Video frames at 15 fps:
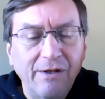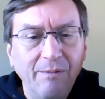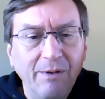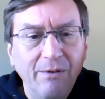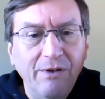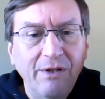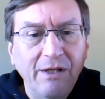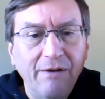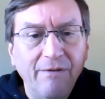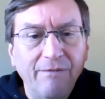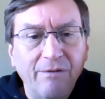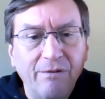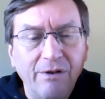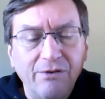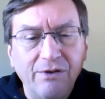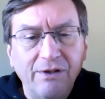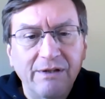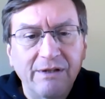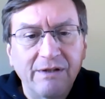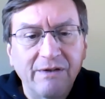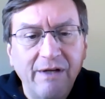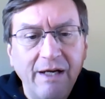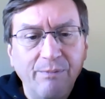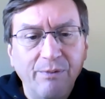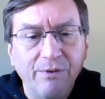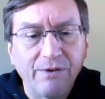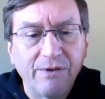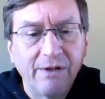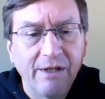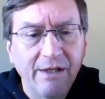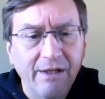community of Christian disciples